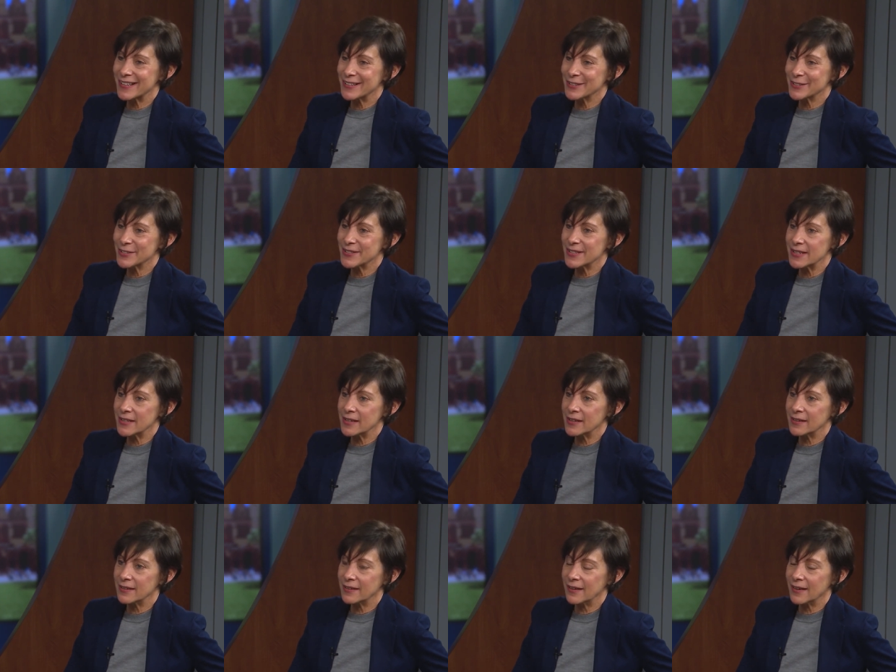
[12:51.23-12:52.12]
that you're
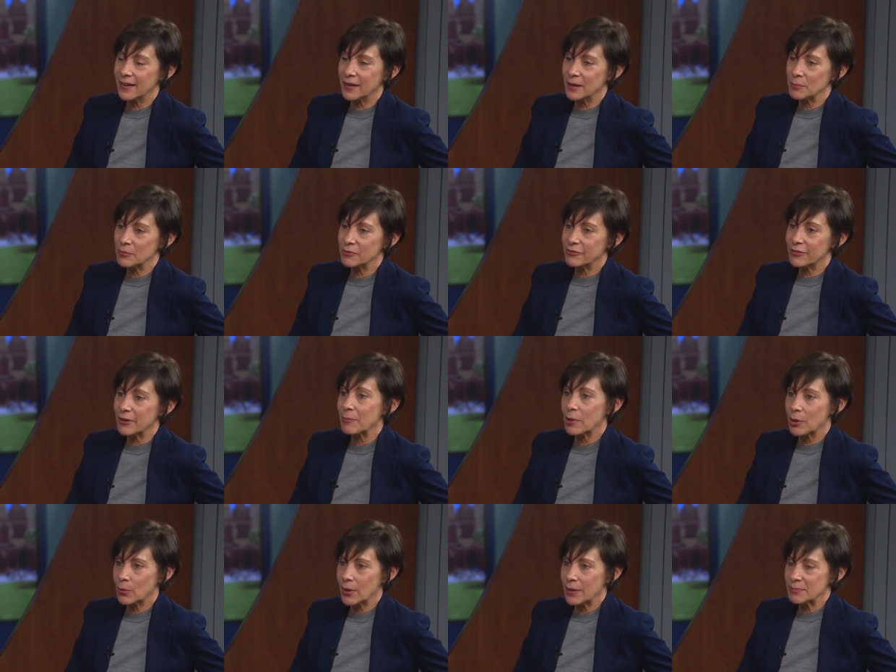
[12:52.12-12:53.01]
seeing um,
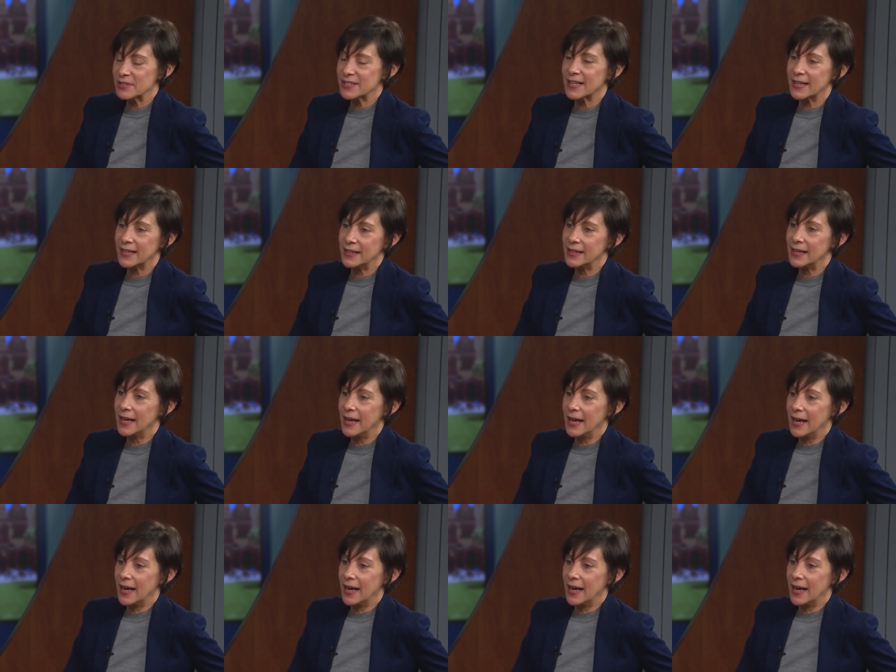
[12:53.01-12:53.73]
from our website.